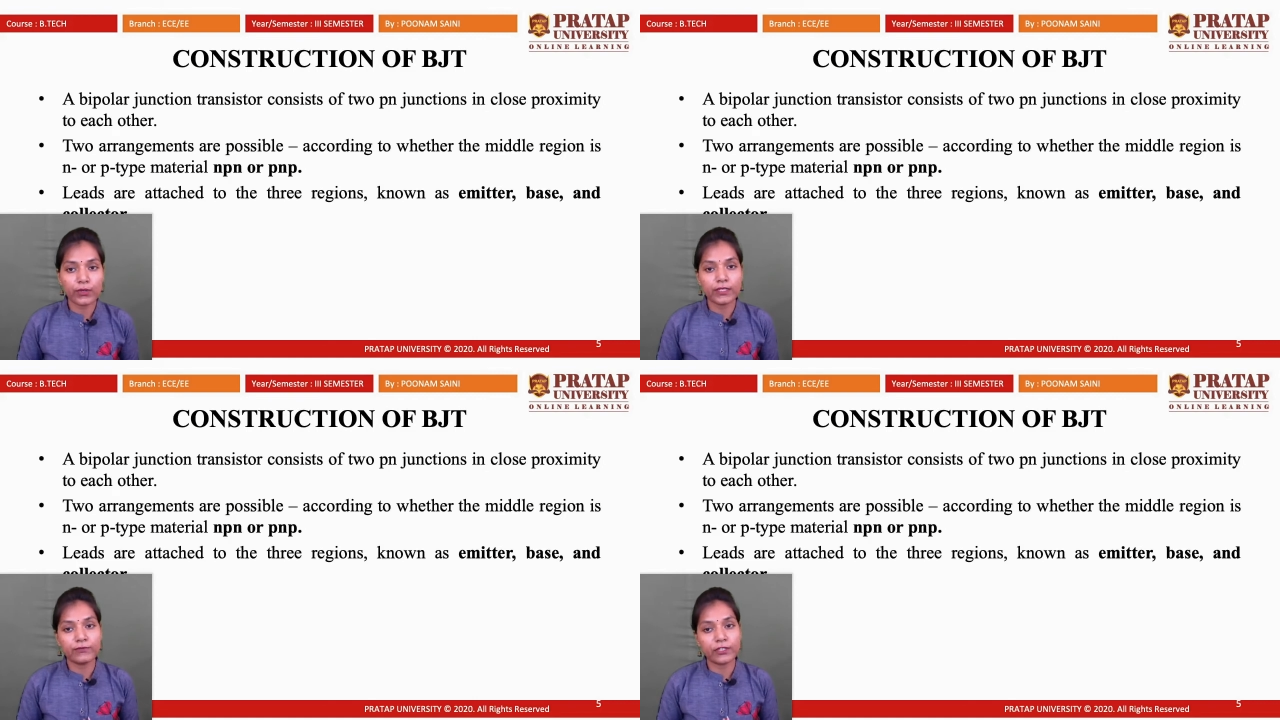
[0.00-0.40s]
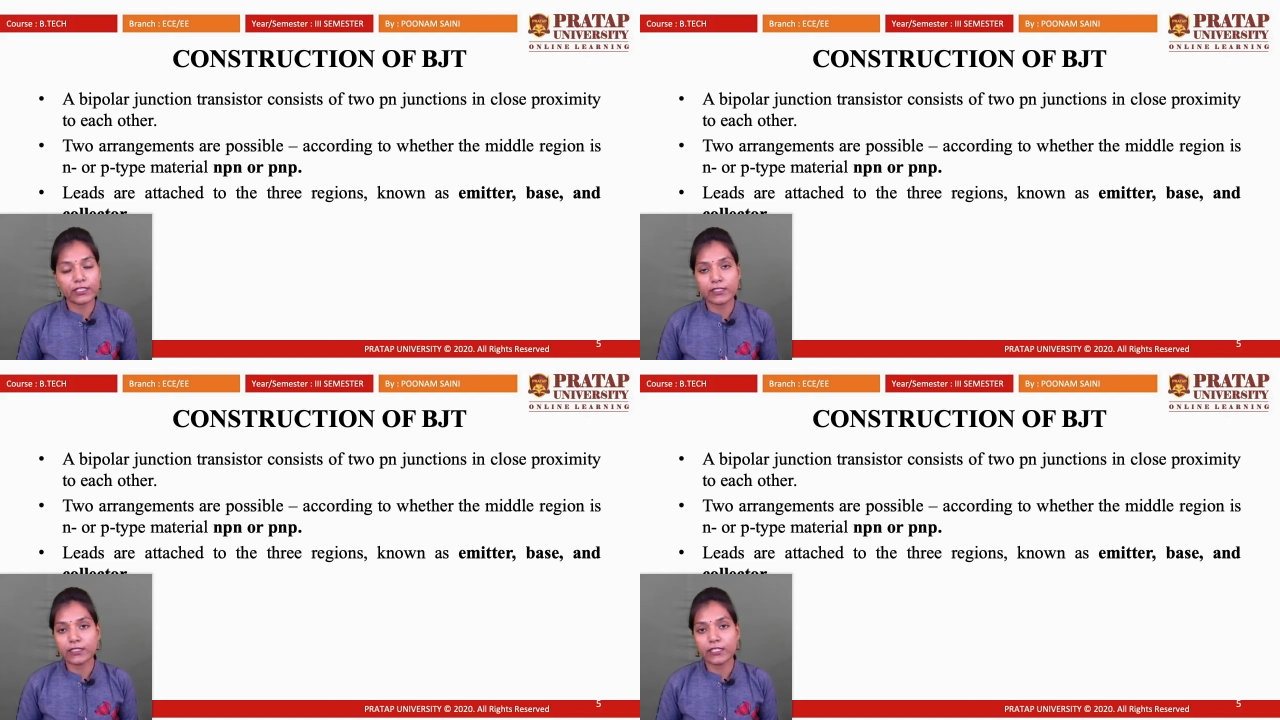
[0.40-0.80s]
in what
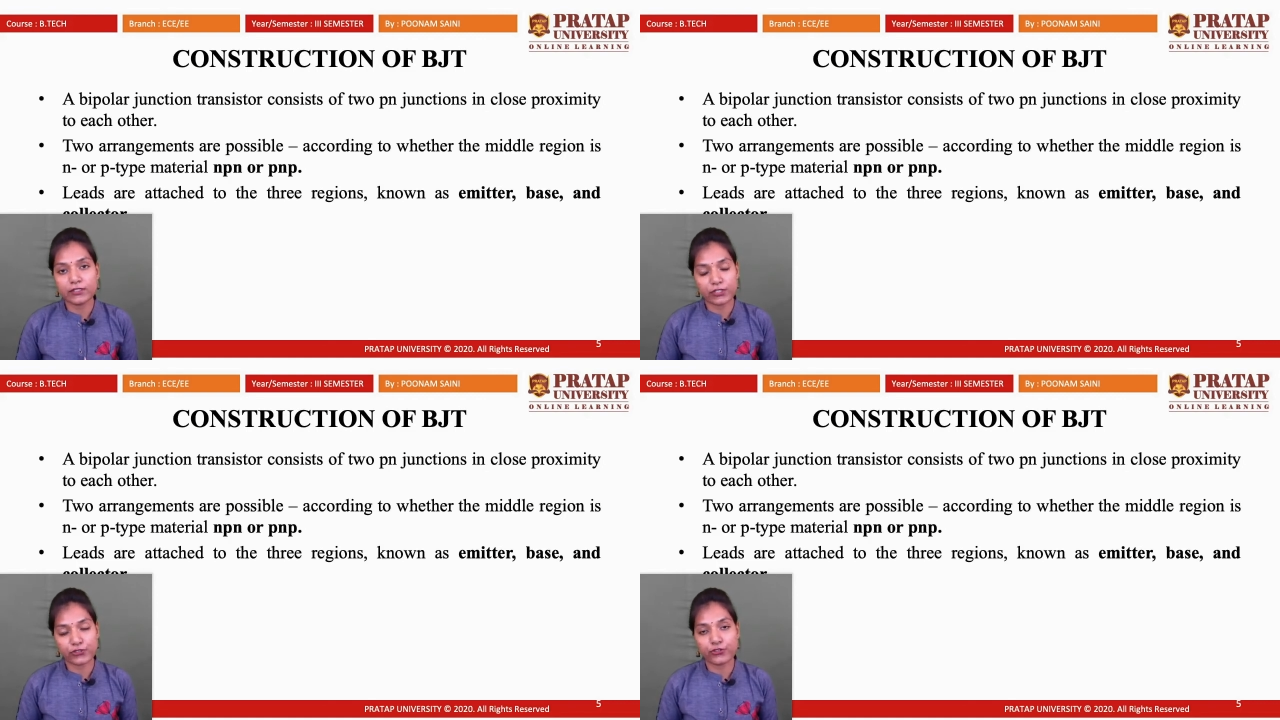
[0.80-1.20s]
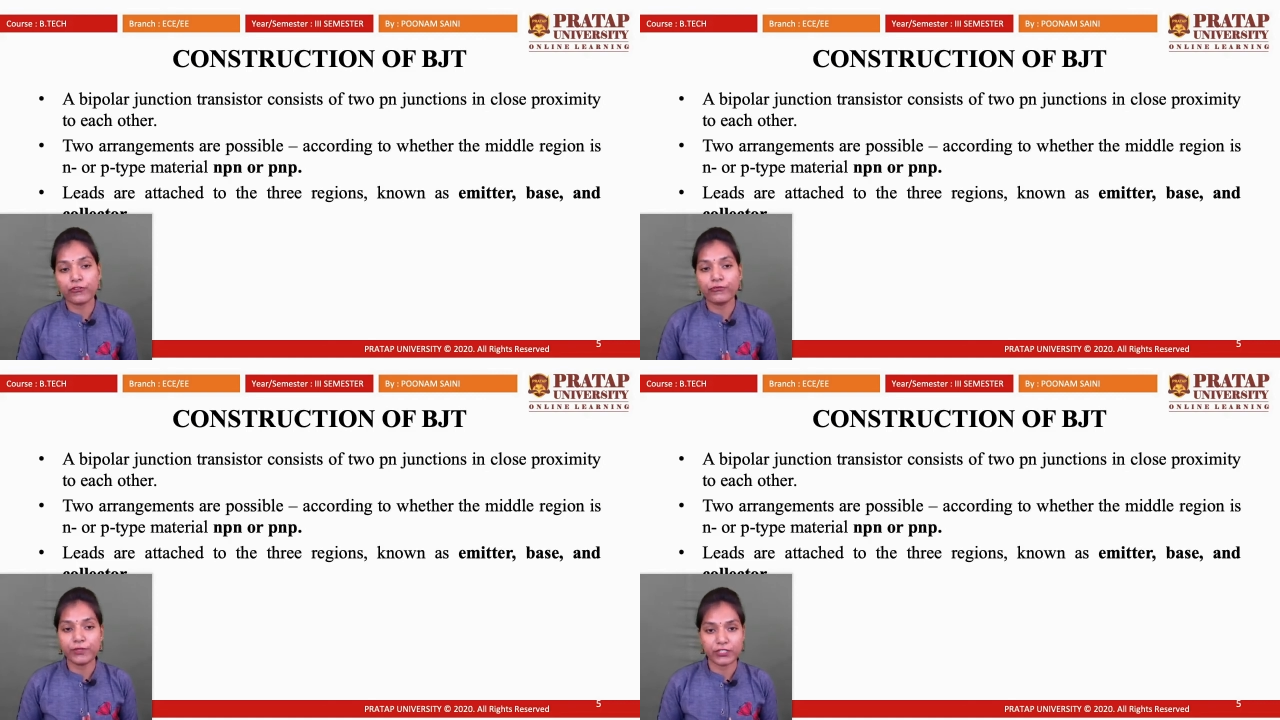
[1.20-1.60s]
are the construction
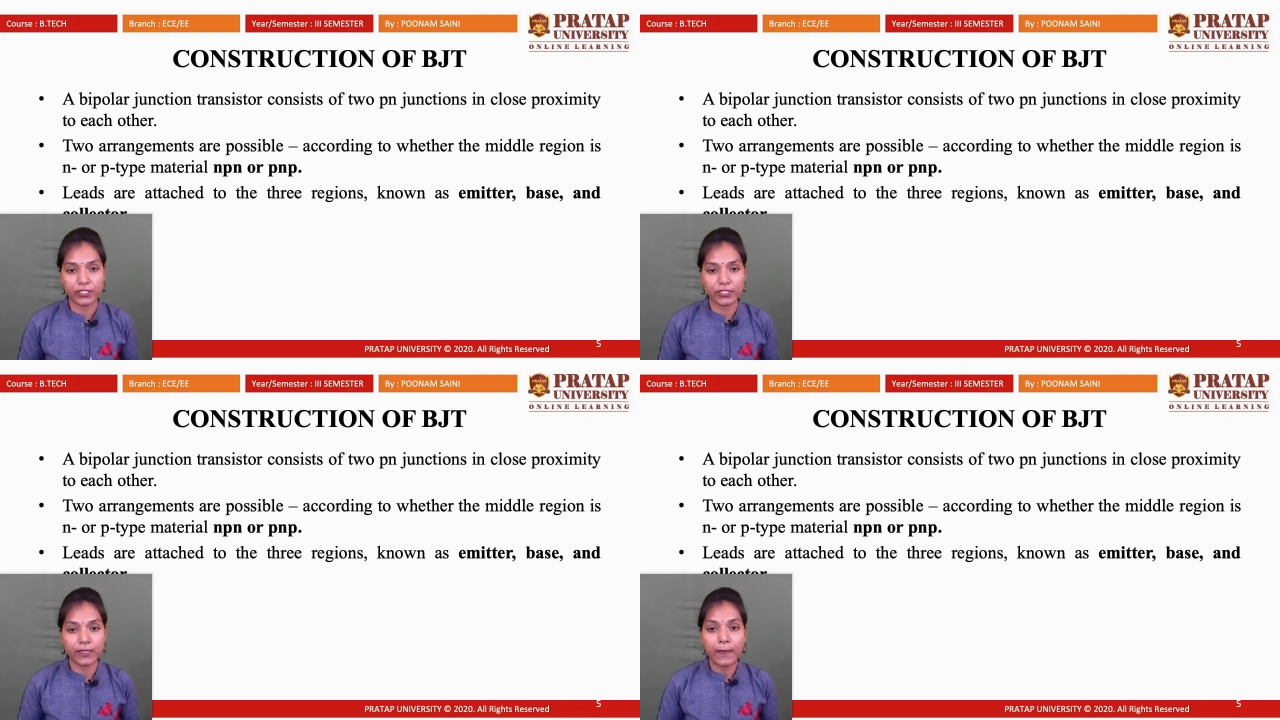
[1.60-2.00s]
of BJT?